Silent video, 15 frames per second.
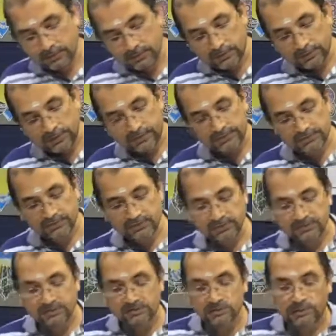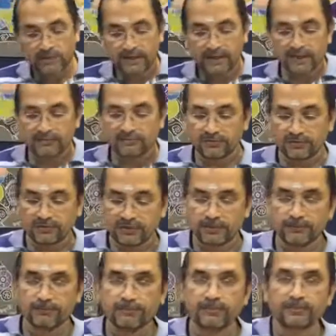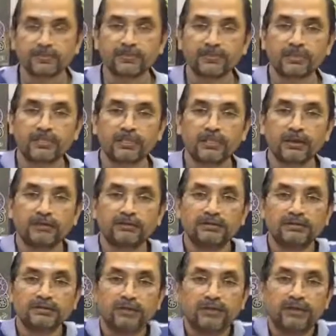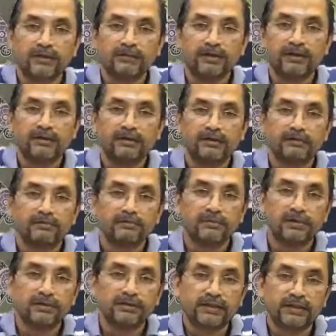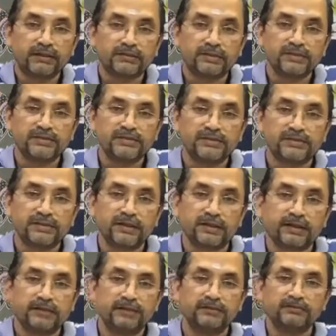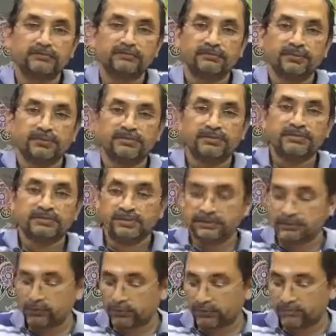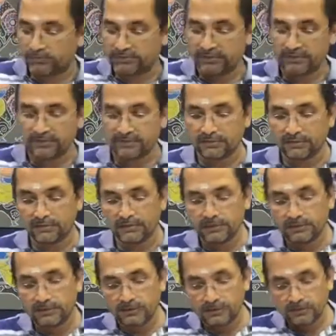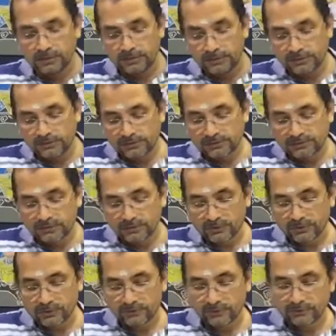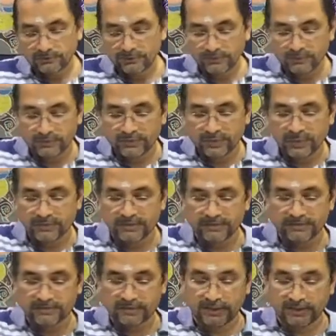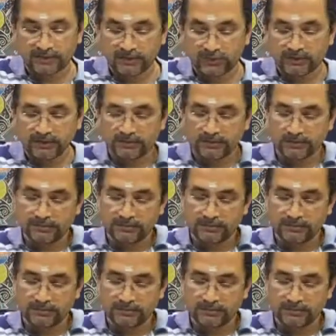Okay, so this is what I have for this one. I made a thicker tusk, and it's easier to work with. So if we do that, that's the right one.